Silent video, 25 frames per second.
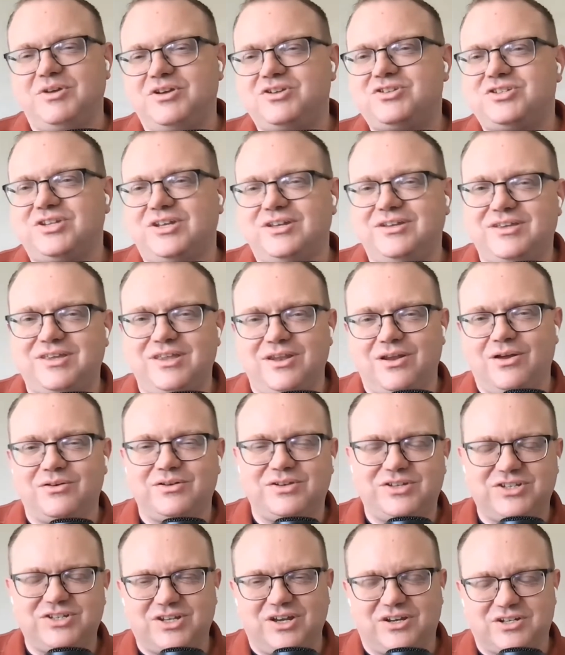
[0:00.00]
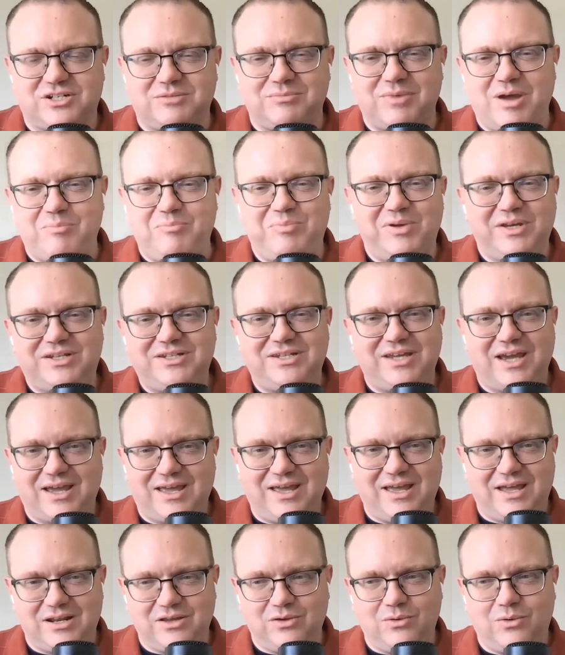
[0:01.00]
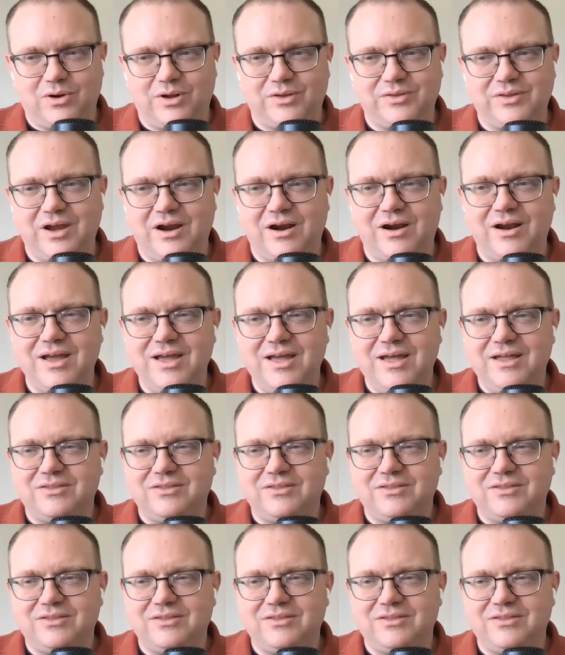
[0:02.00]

interesting, you know, discussion about big tech kind of going on there.